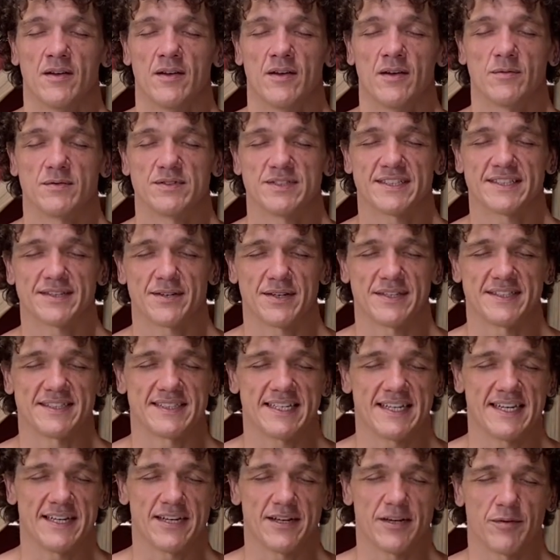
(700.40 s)
We're just gonna
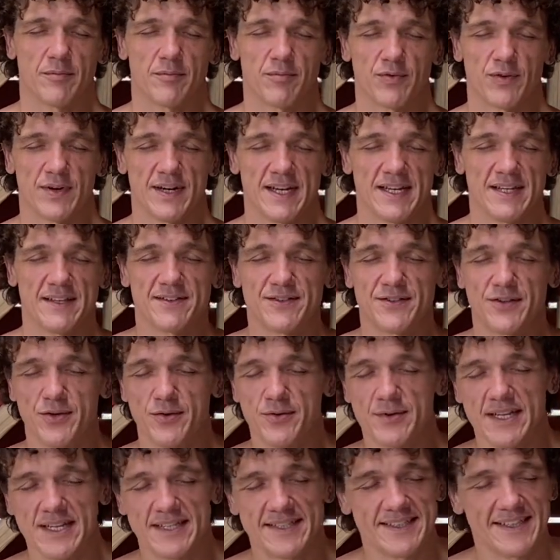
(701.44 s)
sit here and breathe,
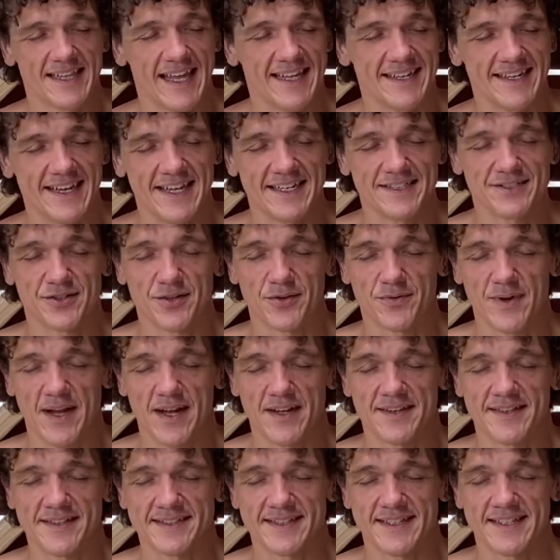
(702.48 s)
tune into that nature
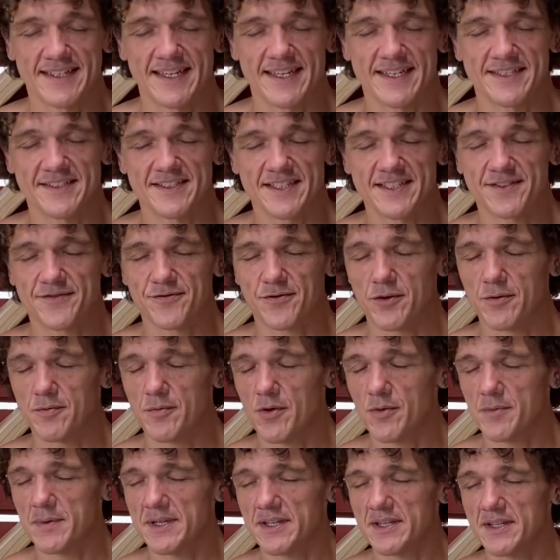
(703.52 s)
around us again just for a
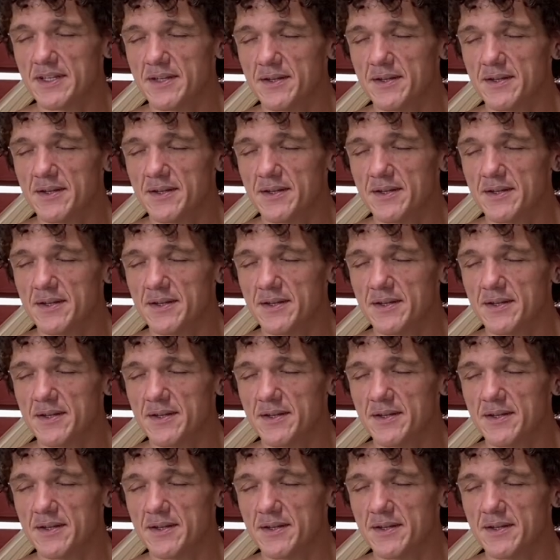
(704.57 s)
moment.